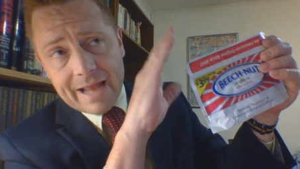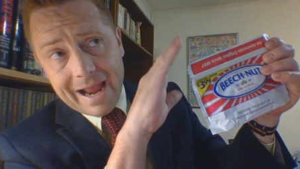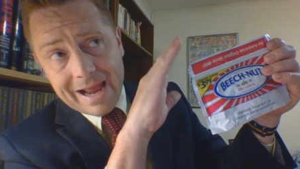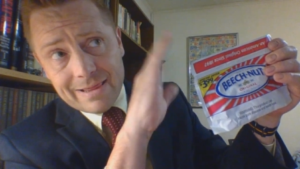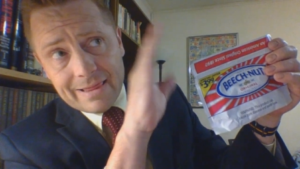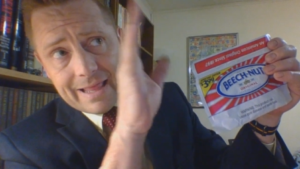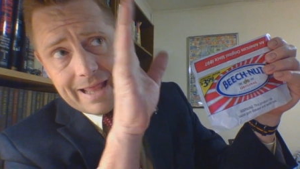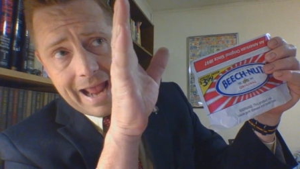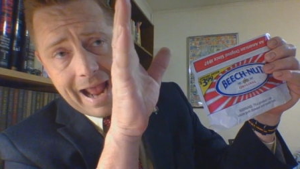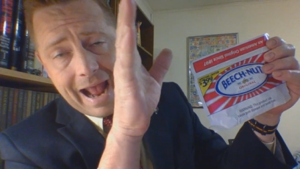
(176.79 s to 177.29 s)

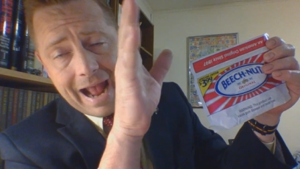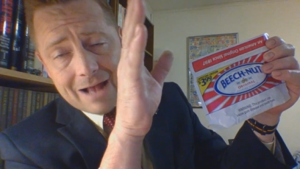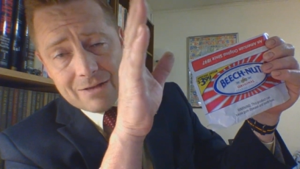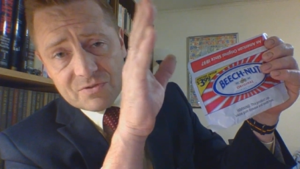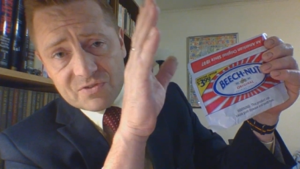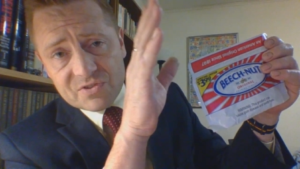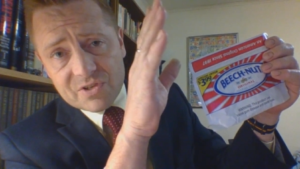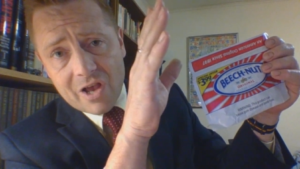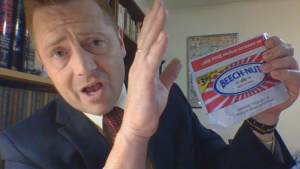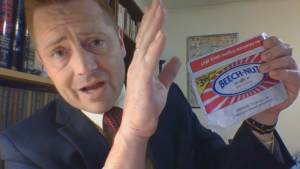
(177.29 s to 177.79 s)
and the
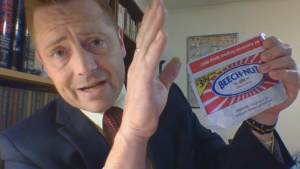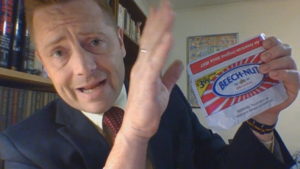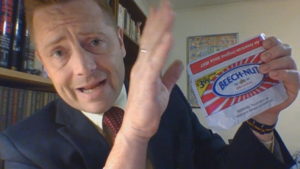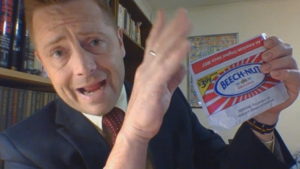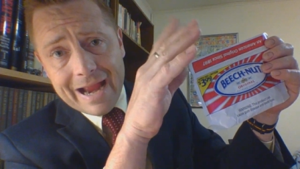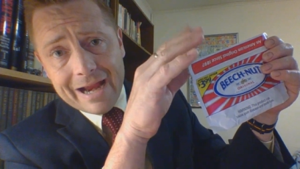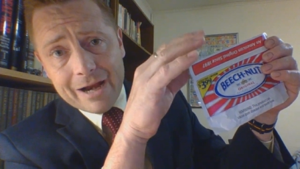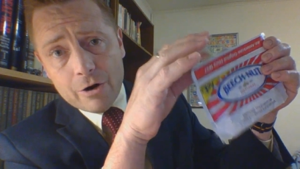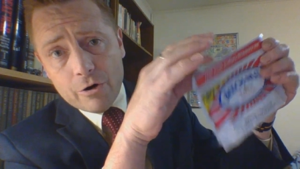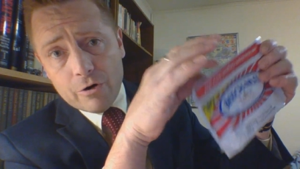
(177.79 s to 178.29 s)
outside
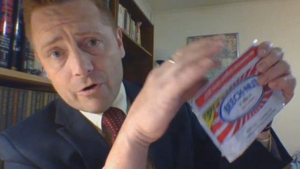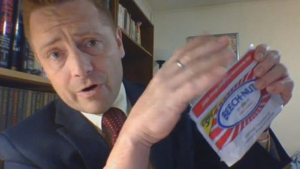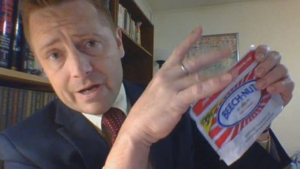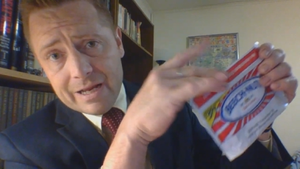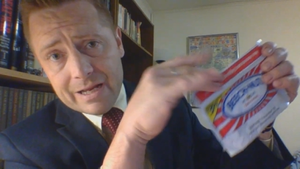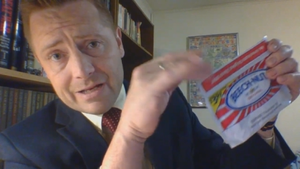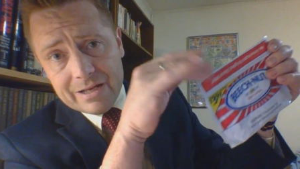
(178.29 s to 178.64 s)
air